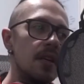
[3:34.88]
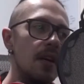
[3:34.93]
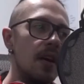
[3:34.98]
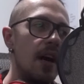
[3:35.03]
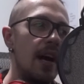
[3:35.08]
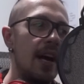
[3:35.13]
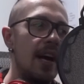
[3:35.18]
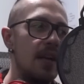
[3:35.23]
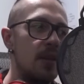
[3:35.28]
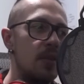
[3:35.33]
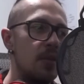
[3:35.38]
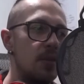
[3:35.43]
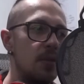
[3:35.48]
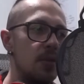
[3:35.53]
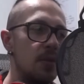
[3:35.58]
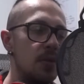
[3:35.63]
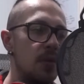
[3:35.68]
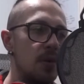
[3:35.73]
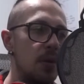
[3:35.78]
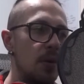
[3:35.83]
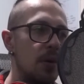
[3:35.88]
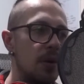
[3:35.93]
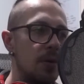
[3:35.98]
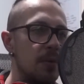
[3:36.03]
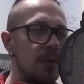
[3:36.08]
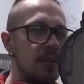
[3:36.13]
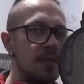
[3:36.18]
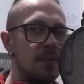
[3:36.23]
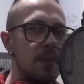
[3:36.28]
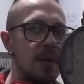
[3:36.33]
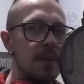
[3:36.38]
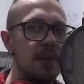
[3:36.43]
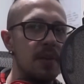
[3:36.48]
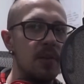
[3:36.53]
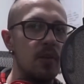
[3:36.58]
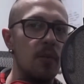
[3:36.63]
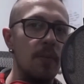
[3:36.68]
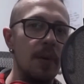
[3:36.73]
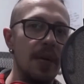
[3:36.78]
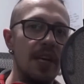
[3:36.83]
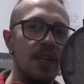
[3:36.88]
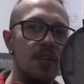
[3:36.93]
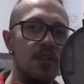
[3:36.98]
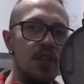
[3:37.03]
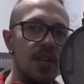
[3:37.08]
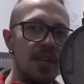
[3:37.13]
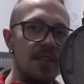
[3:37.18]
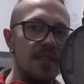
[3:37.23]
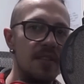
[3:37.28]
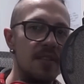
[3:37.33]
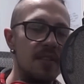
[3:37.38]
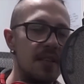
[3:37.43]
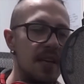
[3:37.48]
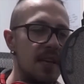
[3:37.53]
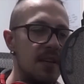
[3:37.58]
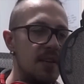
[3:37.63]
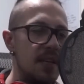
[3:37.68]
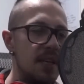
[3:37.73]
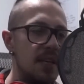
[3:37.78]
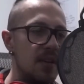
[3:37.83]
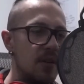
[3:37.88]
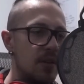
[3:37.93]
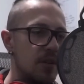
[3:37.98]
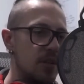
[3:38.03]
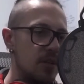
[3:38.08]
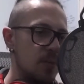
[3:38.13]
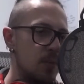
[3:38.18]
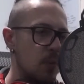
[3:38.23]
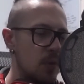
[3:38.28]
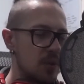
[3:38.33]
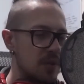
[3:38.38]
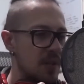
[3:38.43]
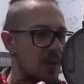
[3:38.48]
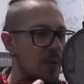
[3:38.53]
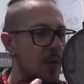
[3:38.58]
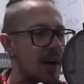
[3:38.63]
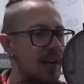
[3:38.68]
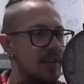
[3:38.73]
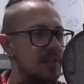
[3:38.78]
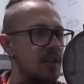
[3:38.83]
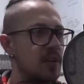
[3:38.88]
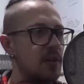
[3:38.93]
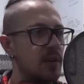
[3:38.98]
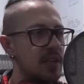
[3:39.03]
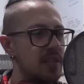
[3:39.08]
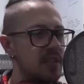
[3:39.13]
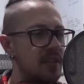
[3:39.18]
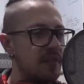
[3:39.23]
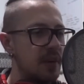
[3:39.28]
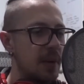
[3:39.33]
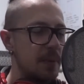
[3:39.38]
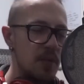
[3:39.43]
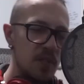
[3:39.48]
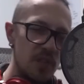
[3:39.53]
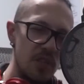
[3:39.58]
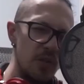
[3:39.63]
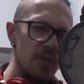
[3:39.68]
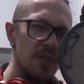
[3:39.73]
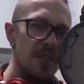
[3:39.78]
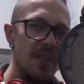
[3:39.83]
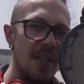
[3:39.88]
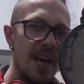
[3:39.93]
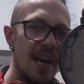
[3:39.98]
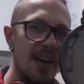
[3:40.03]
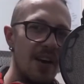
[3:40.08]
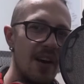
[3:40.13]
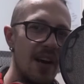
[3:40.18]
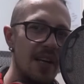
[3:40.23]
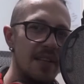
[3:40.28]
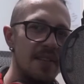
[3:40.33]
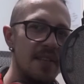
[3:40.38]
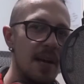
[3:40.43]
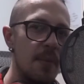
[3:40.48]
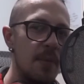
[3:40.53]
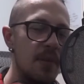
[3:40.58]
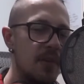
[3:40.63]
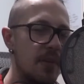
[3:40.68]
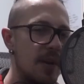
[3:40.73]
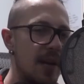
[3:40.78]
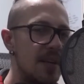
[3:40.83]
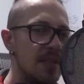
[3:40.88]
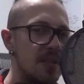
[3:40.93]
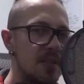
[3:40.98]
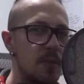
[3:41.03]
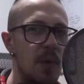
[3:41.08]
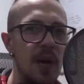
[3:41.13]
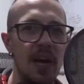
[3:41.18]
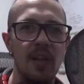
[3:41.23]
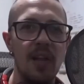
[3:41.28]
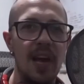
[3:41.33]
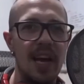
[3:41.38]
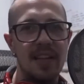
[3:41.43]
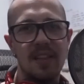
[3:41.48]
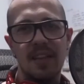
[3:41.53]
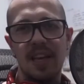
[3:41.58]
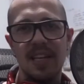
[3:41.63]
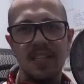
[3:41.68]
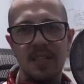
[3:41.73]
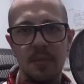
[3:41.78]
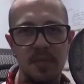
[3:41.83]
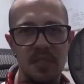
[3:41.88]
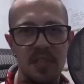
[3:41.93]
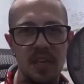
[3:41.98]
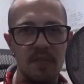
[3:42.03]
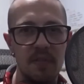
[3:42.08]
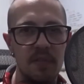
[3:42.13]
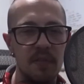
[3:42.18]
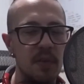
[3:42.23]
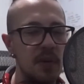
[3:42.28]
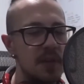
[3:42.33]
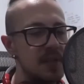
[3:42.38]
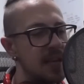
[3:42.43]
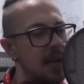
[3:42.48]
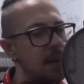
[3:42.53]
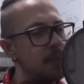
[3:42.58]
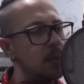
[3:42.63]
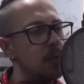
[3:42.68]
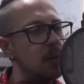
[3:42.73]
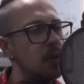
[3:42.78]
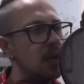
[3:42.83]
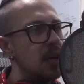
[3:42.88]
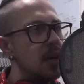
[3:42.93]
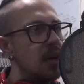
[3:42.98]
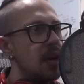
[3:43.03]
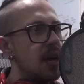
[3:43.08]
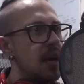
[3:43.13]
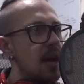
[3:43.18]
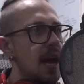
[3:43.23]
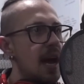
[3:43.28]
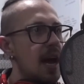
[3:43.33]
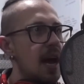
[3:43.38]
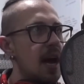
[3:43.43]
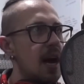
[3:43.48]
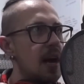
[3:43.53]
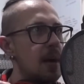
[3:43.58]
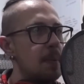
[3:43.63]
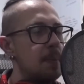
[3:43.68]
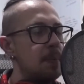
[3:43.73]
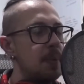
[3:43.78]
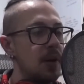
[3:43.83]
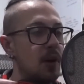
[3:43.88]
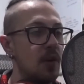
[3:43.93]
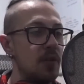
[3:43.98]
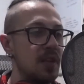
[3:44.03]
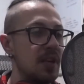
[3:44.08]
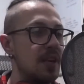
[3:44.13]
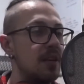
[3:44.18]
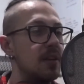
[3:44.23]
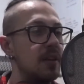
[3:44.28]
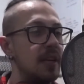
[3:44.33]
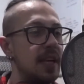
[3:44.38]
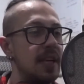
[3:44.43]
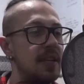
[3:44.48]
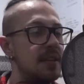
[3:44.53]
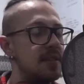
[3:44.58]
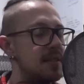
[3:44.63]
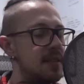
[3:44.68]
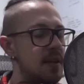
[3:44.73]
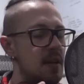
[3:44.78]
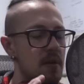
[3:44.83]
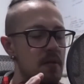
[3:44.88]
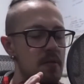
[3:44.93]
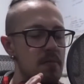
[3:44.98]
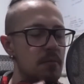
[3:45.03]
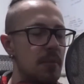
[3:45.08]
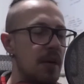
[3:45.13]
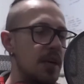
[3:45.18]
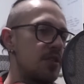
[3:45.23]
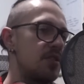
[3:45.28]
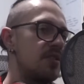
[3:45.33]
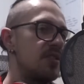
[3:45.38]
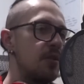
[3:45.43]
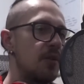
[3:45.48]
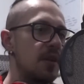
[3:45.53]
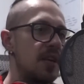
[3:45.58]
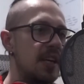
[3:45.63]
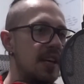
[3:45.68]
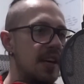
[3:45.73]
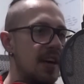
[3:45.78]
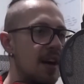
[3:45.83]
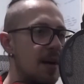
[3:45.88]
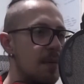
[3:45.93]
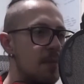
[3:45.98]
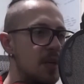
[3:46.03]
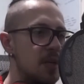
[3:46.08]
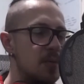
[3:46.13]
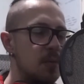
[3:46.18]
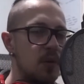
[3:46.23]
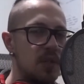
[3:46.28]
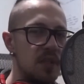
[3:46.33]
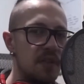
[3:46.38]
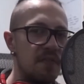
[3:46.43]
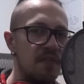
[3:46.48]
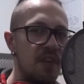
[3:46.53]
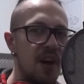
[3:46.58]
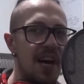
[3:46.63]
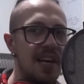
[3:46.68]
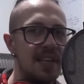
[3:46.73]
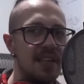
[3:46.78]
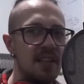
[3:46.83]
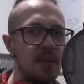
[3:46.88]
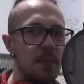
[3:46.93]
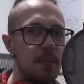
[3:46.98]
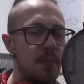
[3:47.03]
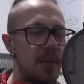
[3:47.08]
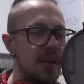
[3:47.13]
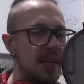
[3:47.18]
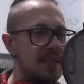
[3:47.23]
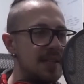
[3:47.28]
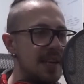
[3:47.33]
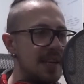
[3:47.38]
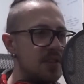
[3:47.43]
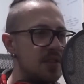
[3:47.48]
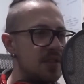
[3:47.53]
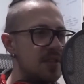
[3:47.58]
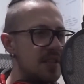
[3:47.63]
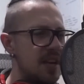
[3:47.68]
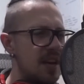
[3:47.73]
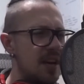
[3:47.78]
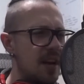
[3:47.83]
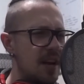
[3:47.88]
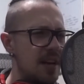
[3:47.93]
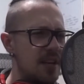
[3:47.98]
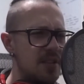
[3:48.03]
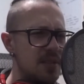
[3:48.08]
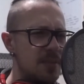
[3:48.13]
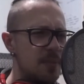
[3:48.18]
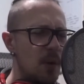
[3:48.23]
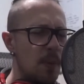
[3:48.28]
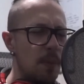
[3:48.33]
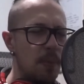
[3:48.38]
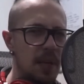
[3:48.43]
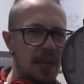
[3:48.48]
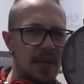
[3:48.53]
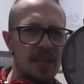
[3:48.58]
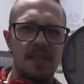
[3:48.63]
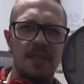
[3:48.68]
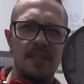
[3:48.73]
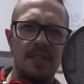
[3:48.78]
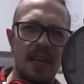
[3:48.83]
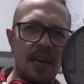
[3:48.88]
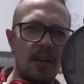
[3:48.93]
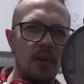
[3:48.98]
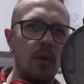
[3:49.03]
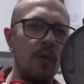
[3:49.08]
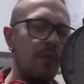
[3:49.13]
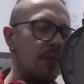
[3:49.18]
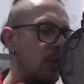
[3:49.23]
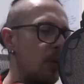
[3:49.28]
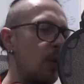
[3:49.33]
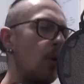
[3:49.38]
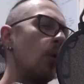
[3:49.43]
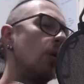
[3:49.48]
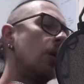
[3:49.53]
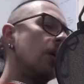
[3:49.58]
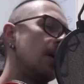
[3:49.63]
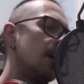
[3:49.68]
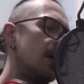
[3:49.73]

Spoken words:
I thought it was maybe a little bit congested sounding, or just wasn't quite as aggressive, and I'm just used to that kind of sound with growls. That's why I like the SM7, for example. But on the cleans, much silkier, much more defined in the mids, and just a more pleasing sound overall.